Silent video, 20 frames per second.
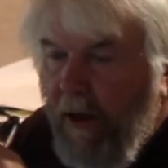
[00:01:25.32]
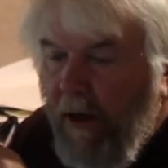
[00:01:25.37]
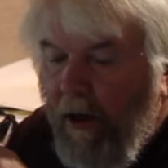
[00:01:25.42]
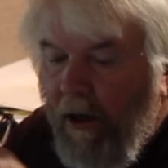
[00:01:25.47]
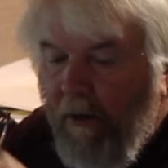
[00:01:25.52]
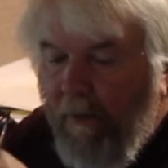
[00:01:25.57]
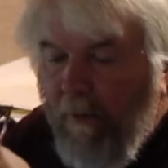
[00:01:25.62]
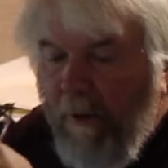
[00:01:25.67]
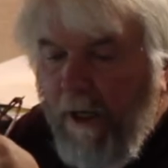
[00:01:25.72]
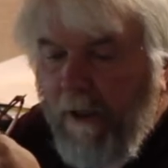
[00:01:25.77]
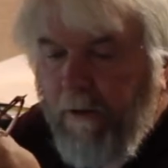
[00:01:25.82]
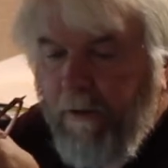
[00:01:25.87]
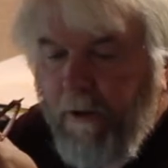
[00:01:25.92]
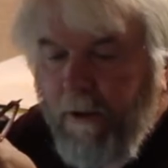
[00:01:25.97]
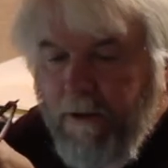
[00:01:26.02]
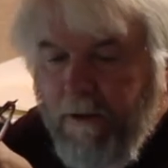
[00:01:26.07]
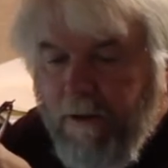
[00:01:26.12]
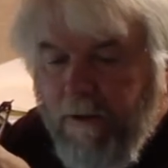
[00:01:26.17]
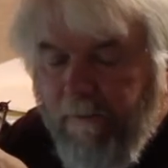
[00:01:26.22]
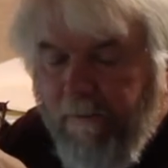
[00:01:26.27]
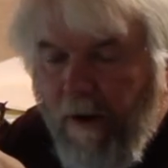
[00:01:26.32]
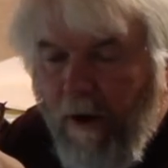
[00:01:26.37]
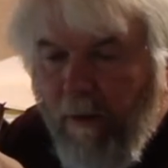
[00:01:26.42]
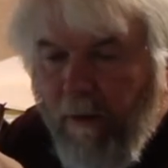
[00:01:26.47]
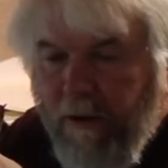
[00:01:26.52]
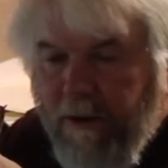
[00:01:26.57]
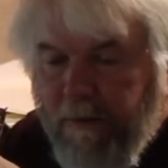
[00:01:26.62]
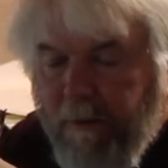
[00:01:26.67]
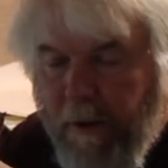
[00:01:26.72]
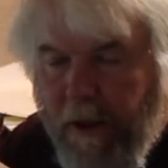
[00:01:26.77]
Our methods have
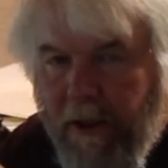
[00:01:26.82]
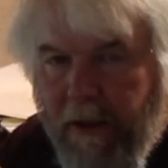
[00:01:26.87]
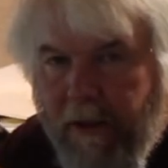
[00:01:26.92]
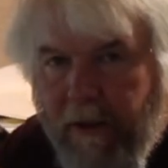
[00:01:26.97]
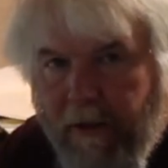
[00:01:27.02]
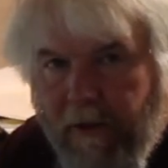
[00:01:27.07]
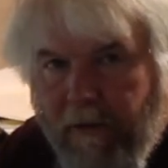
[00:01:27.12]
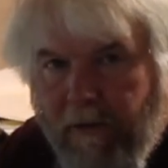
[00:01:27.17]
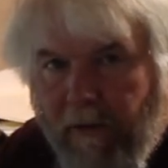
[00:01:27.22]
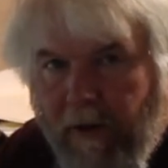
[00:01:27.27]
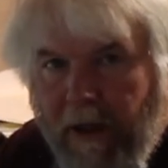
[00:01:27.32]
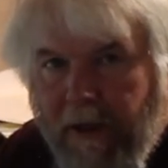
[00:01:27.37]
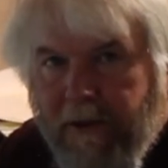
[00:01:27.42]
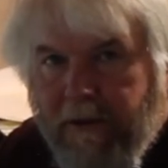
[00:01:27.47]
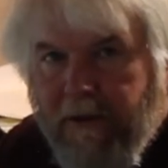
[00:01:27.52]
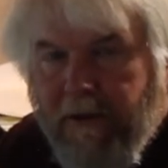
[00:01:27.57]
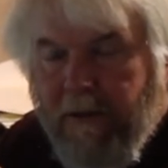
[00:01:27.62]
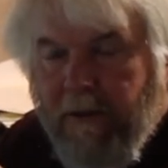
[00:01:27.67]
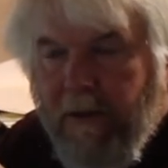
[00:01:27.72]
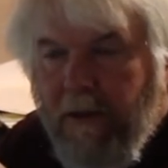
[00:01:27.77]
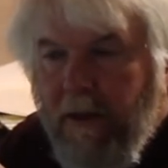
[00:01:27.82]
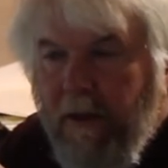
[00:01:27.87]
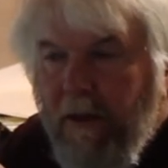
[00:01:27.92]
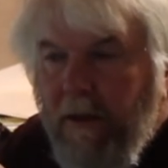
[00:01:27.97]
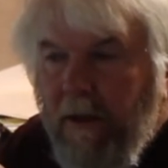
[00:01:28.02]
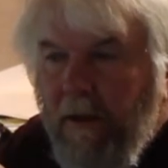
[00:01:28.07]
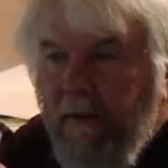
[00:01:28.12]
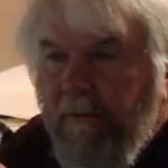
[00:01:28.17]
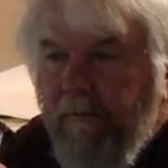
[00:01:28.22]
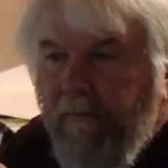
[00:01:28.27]
always been to address
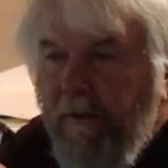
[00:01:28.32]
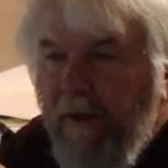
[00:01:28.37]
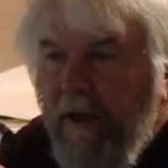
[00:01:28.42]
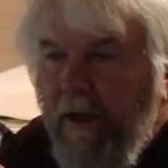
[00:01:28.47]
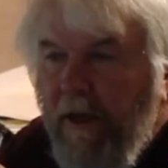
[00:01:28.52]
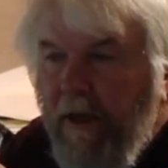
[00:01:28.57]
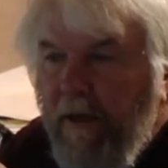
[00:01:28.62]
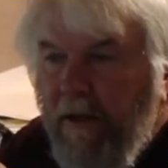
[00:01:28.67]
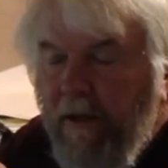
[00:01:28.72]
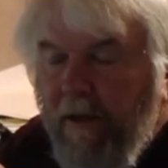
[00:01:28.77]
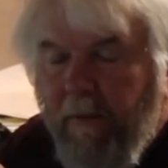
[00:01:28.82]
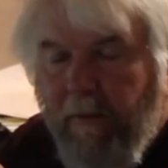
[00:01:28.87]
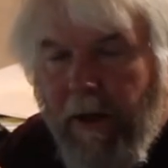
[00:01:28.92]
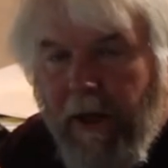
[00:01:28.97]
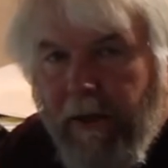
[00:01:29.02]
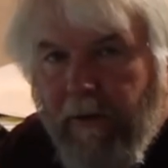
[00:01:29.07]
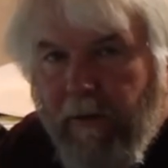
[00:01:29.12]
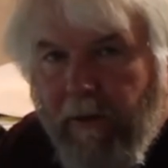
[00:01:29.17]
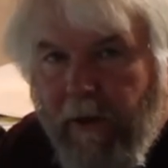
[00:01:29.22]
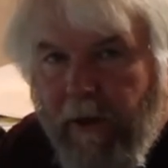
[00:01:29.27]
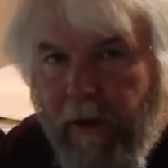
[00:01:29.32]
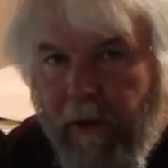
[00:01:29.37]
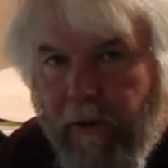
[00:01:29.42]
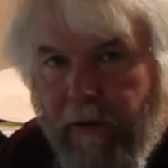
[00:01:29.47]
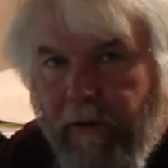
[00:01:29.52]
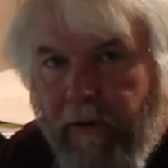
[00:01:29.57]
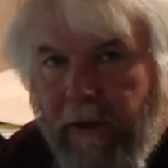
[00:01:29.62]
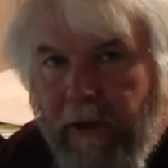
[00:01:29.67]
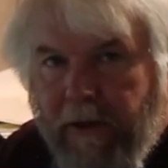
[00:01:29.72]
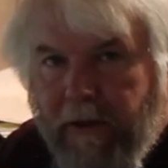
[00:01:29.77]
feeding the
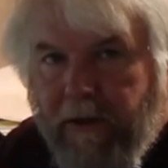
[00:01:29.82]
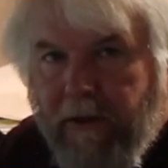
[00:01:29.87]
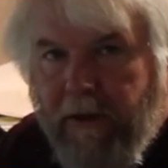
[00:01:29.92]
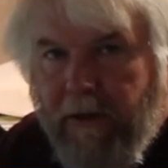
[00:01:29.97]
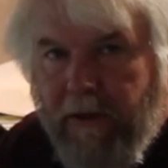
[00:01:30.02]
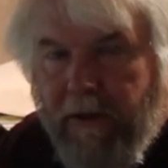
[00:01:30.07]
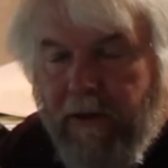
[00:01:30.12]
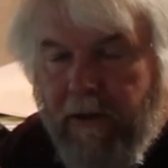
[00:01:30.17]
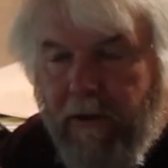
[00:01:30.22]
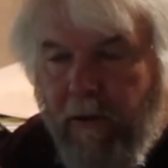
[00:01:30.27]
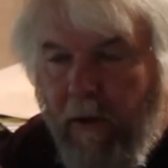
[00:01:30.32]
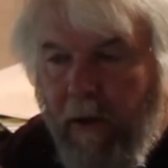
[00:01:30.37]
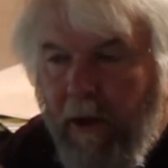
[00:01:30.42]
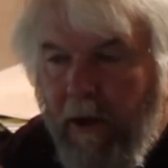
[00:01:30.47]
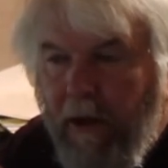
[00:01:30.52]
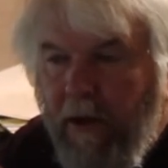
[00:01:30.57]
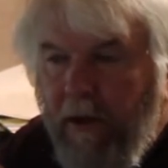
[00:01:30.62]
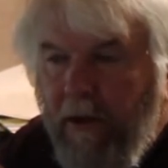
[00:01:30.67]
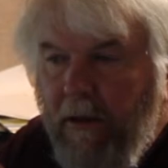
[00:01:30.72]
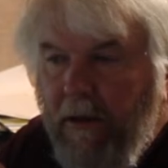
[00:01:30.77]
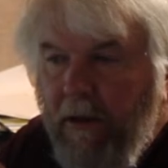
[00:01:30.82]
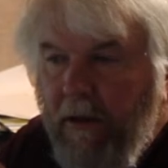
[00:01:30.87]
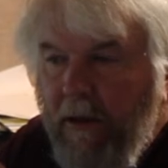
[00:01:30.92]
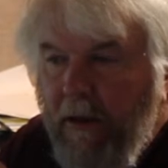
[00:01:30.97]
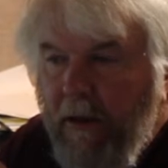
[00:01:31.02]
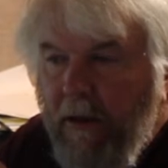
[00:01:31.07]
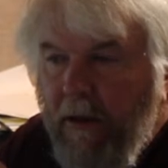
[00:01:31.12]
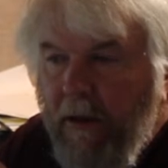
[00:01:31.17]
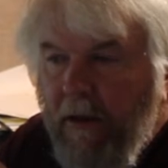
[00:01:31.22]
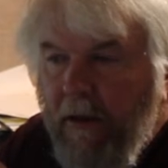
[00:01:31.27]
micronutrients in the soil,
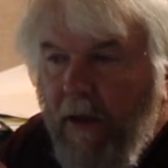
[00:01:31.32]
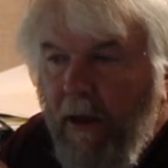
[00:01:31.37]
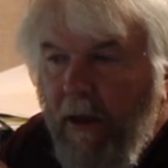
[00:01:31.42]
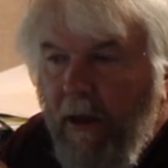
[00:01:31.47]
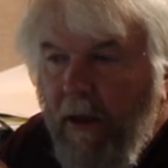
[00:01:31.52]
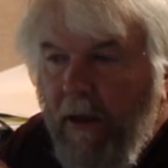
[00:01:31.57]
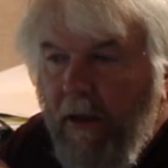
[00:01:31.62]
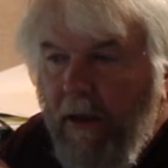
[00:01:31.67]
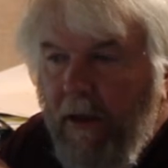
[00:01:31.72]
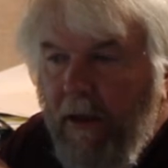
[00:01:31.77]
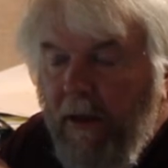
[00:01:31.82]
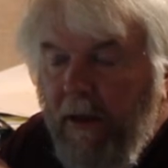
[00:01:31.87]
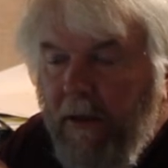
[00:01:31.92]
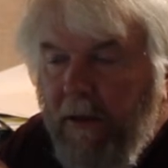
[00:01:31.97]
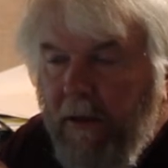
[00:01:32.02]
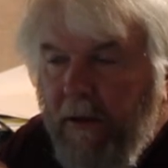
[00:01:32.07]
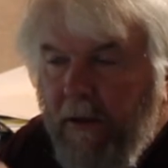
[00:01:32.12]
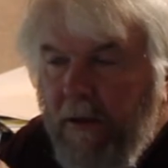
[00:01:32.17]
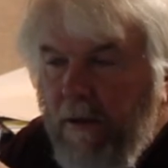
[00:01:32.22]
a